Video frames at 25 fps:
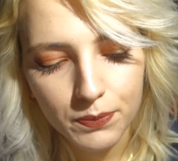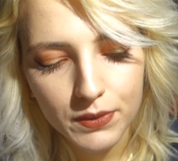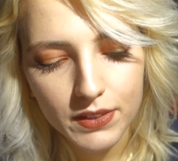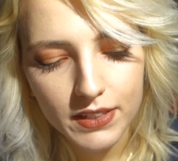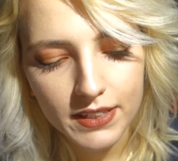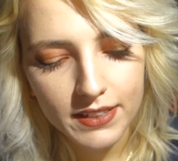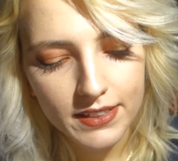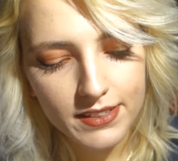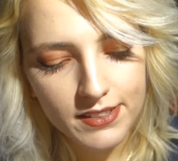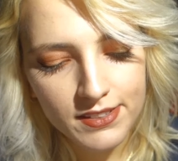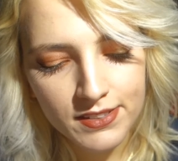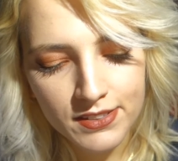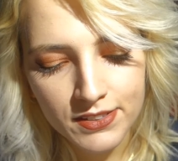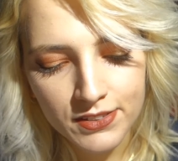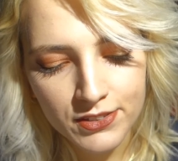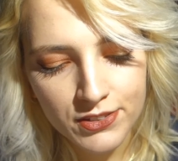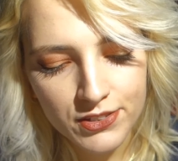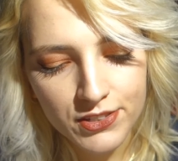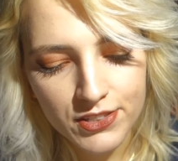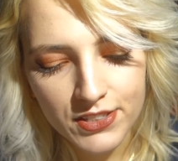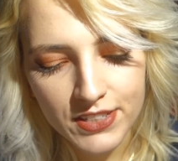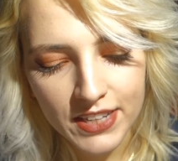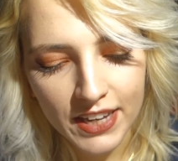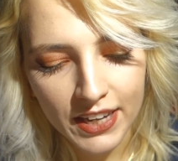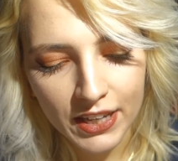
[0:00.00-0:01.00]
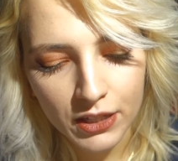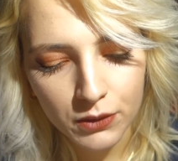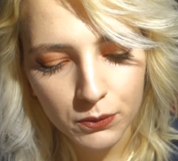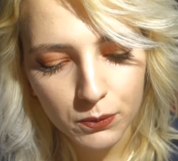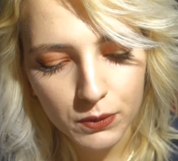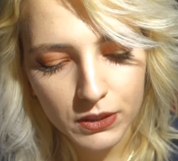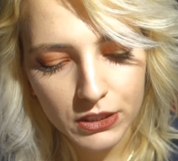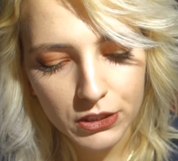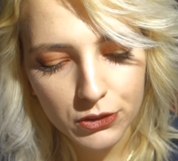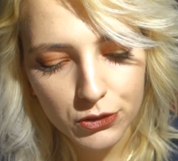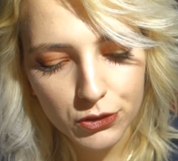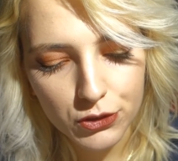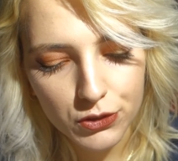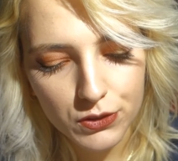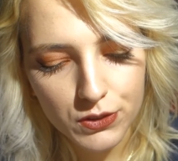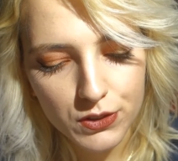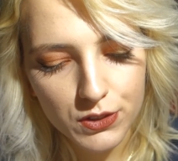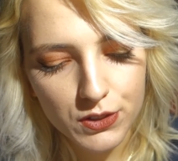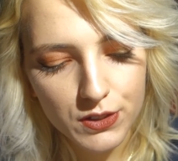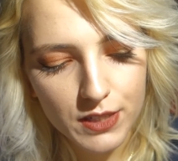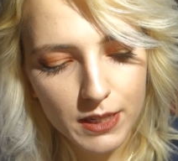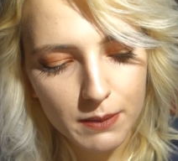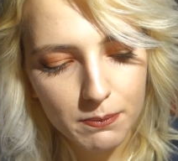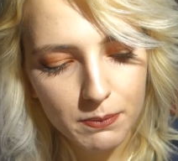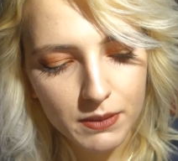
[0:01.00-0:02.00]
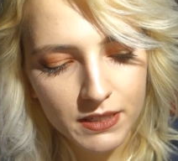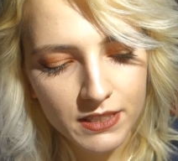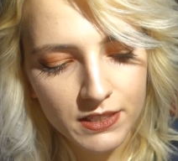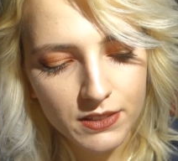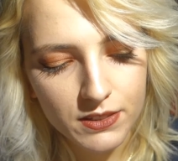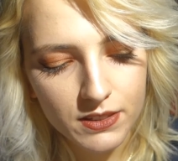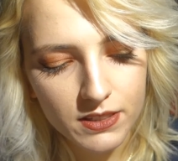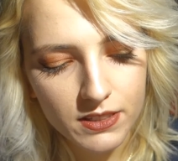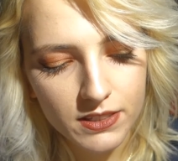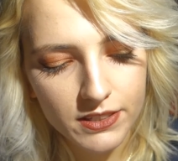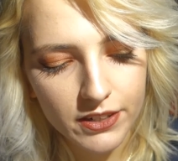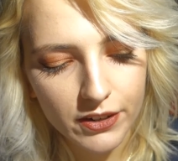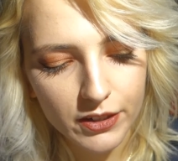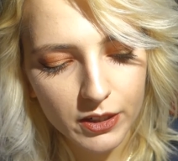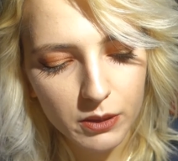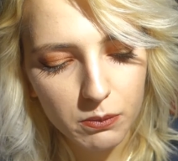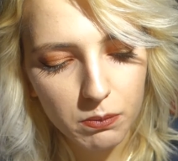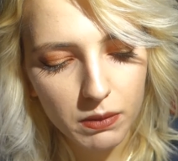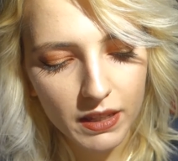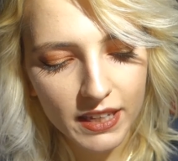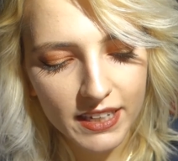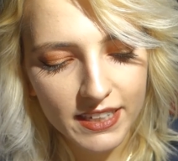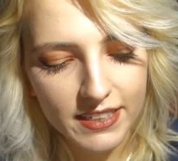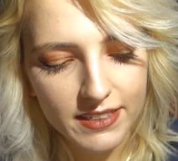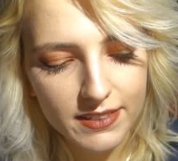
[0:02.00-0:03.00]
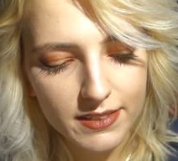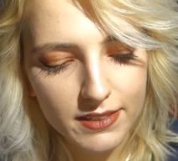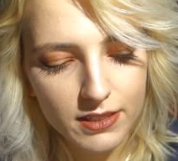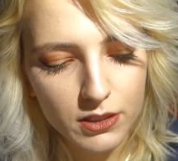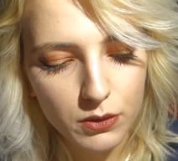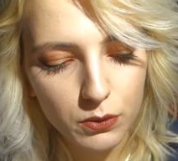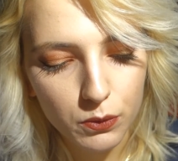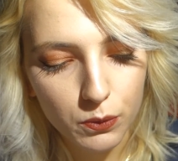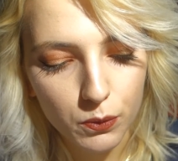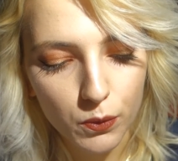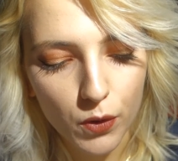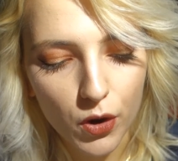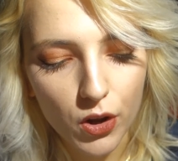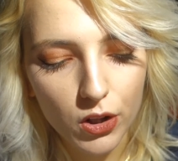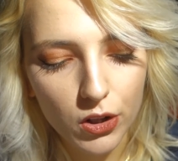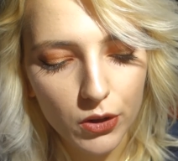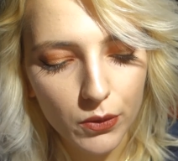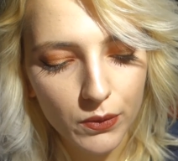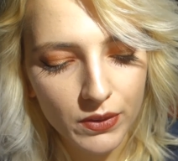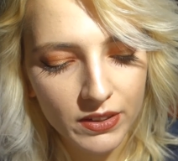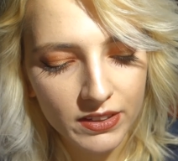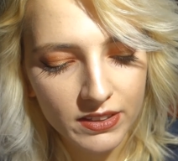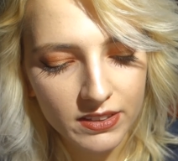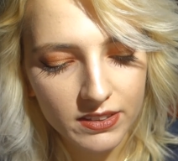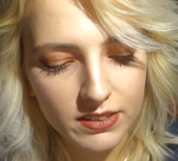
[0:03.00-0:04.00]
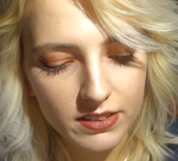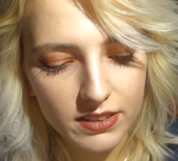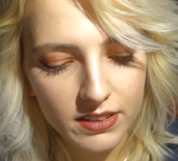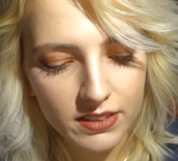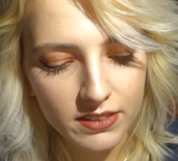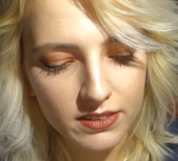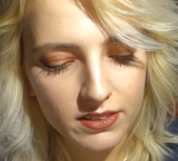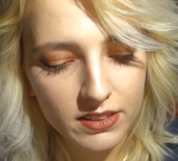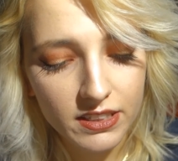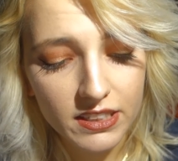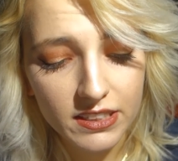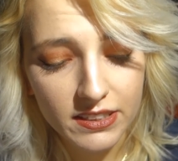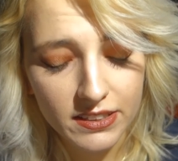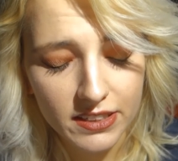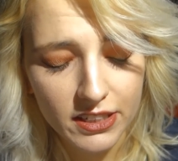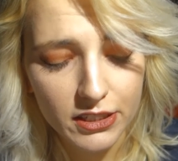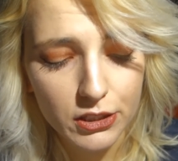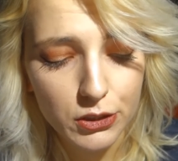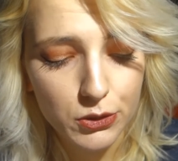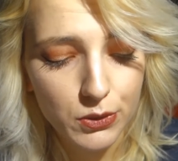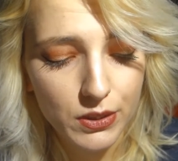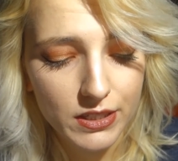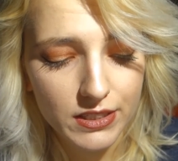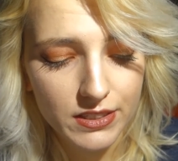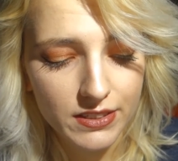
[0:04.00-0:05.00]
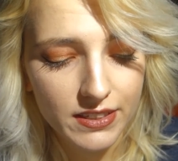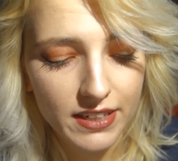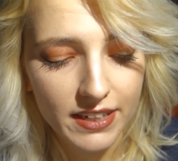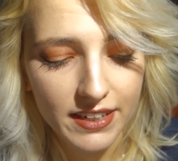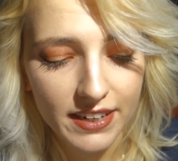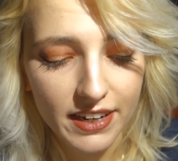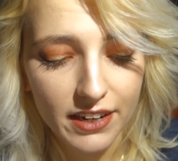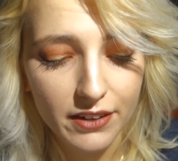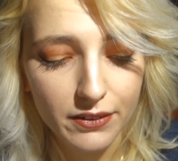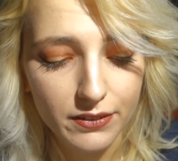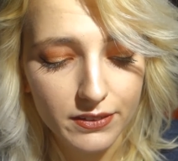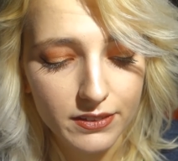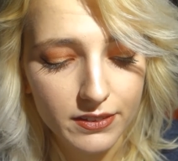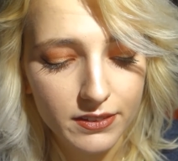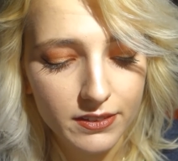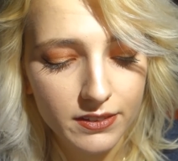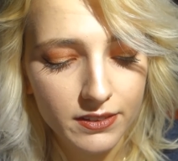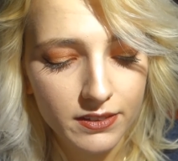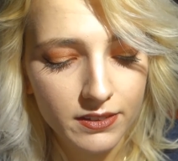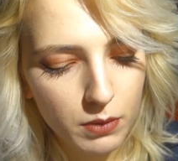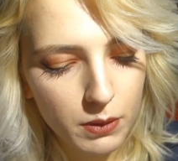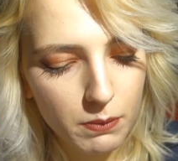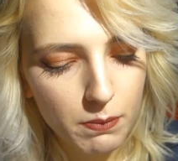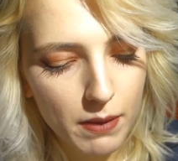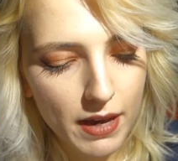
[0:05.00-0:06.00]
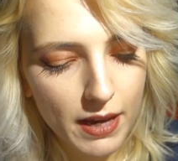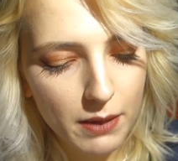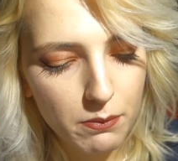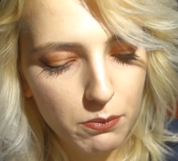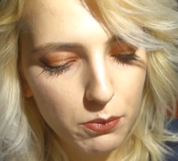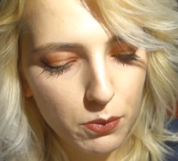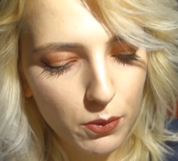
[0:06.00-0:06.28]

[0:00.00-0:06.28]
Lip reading: It doesn't understand why you should step into the dark place, wallow in it and not try to get out. But bad